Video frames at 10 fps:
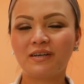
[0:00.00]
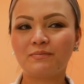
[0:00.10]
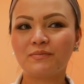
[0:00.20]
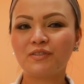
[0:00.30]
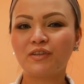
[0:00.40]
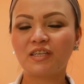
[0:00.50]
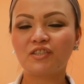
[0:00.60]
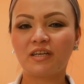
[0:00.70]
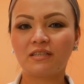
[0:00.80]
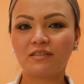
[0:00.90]
to
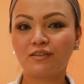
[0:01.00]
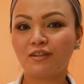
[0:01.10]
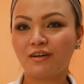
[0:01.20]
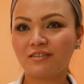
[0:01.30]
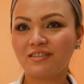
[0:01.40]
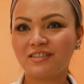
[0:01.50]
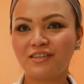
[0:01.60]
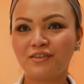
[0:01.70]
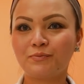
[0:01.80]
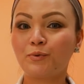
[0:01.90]
extract the clogs
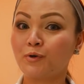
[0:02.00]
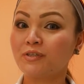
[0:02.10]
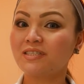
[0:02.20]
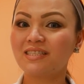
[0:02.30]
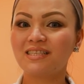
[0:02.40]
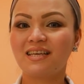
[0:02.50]
in your pores.